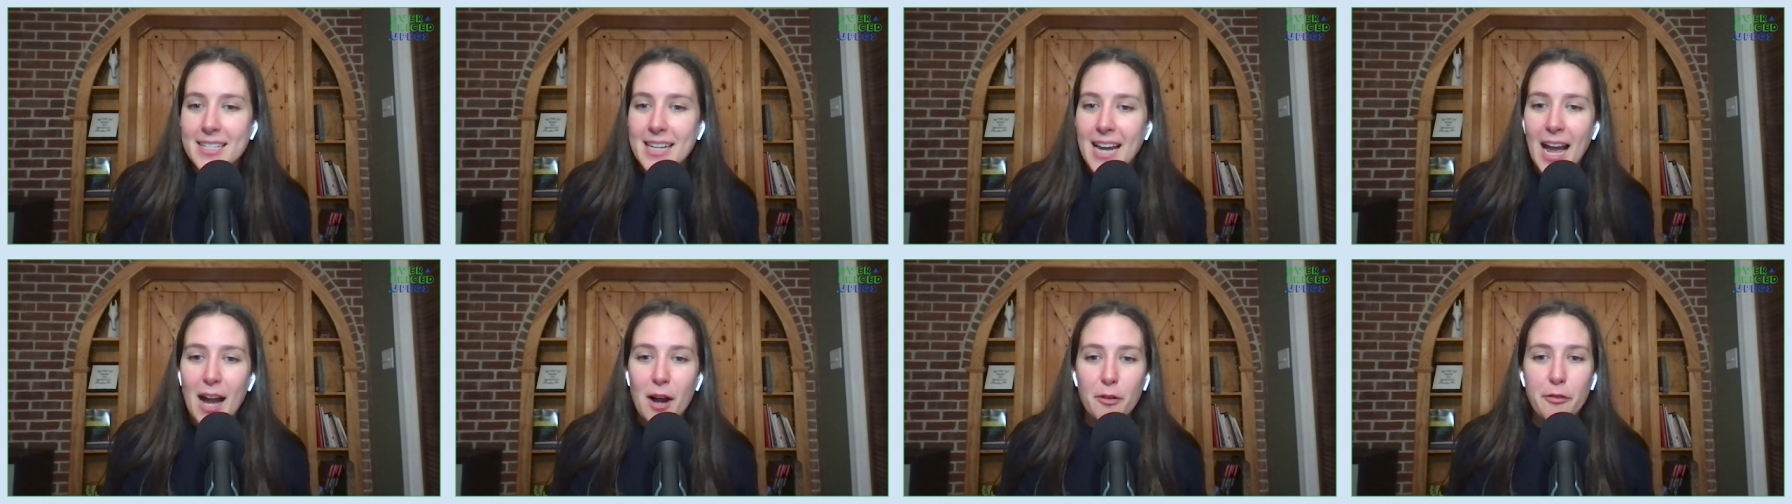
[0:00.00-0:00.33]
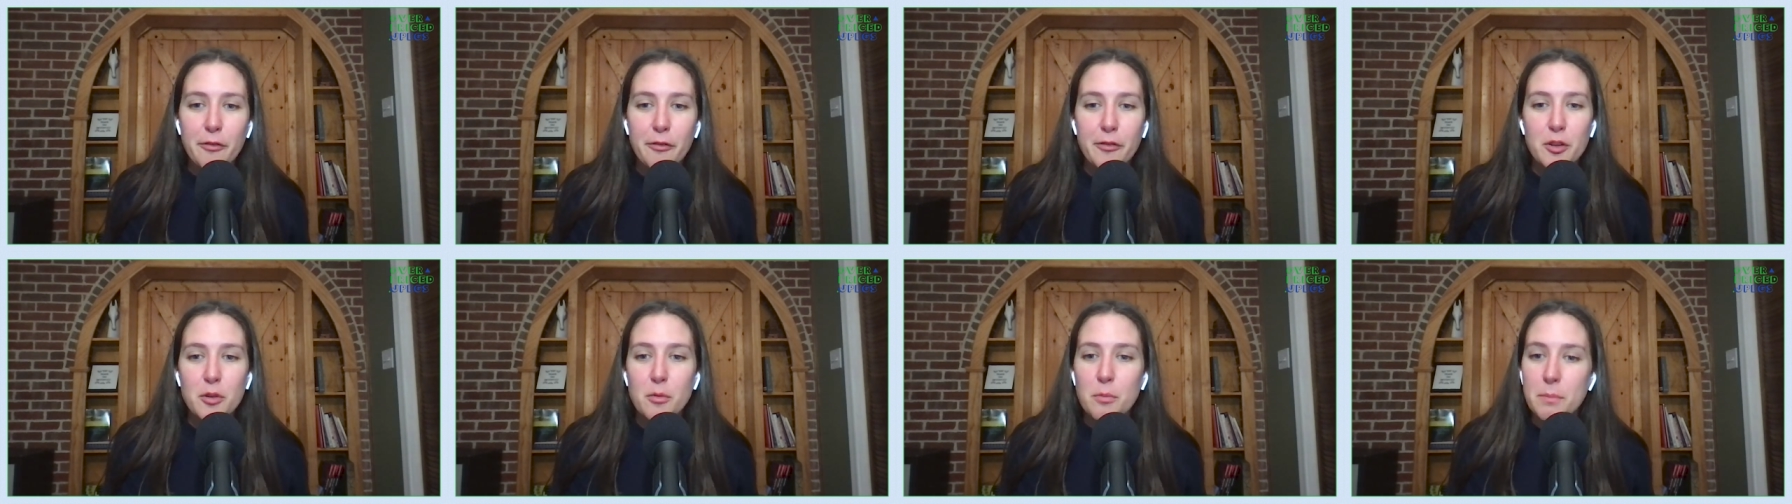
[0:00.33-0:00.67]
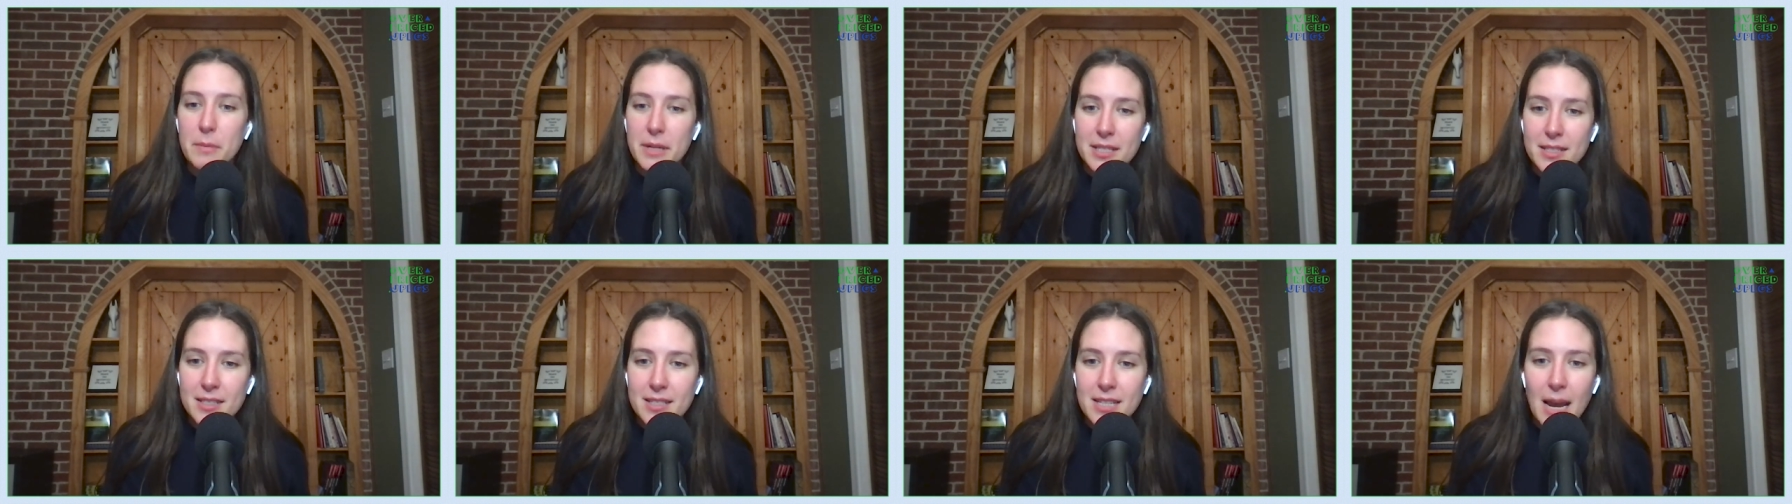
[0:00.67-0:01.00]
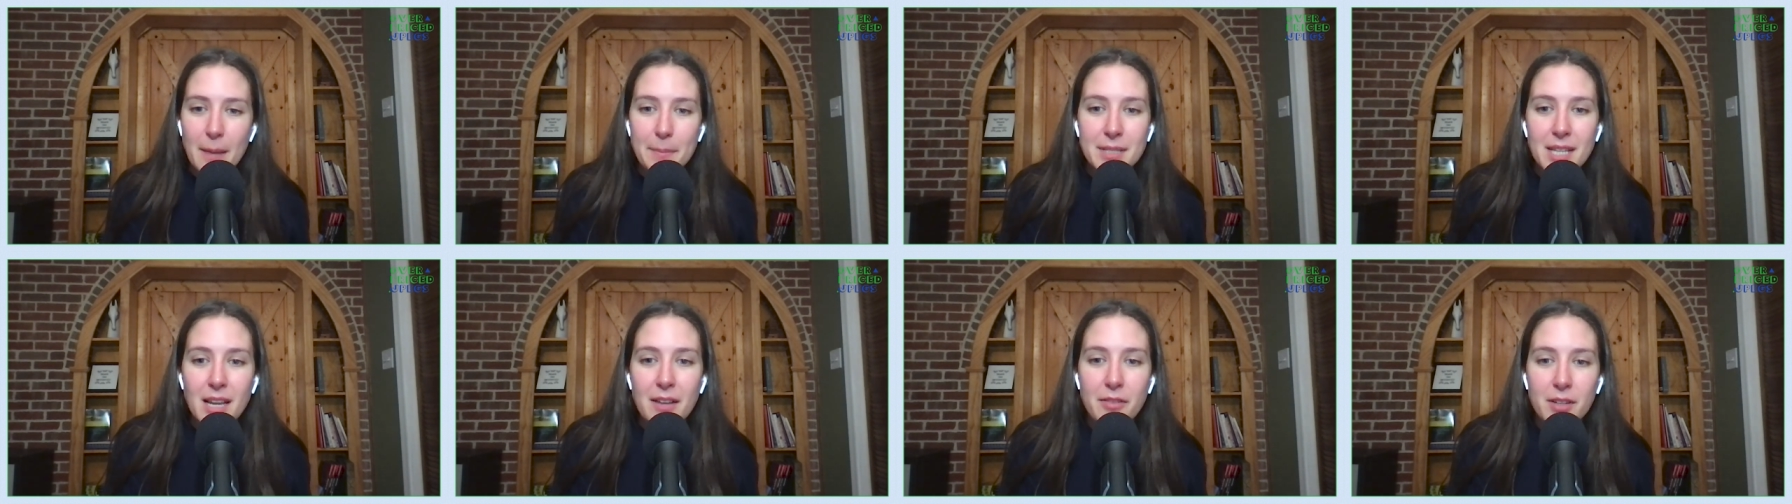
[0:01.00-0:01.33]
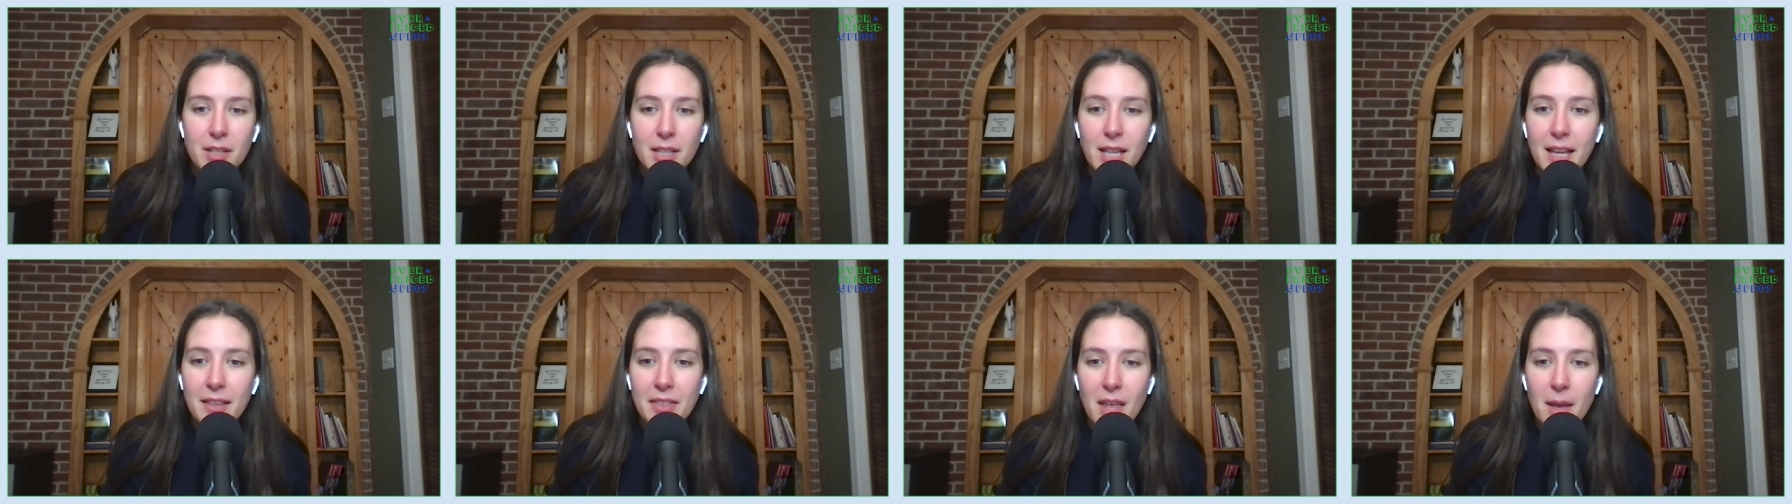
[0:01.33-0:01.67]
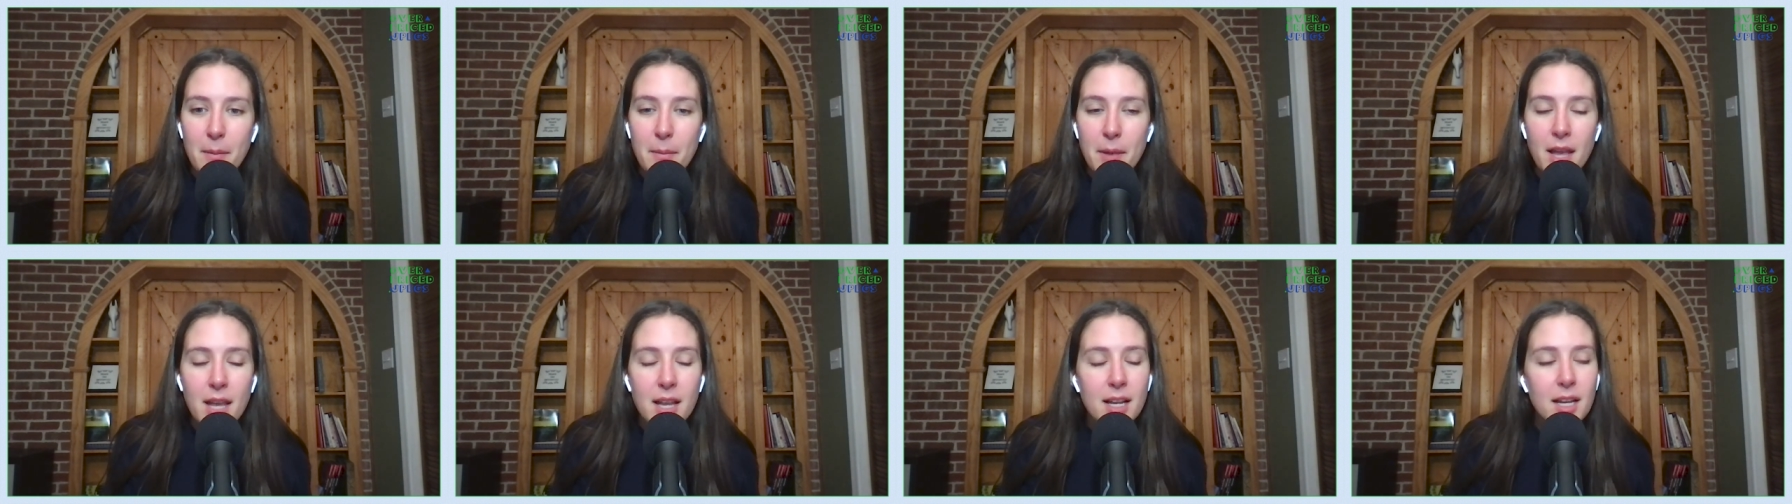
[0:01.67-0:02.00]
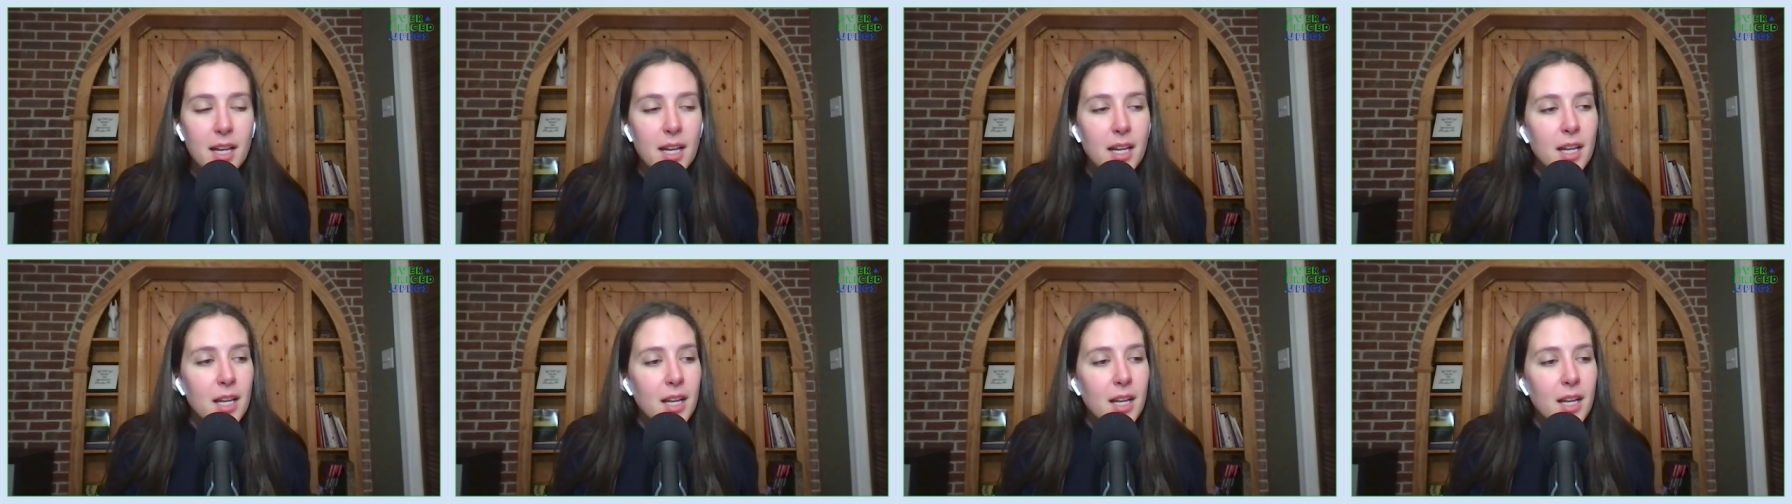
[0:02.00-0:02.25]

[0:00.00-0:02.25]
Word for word: how few missteps I feel like they make.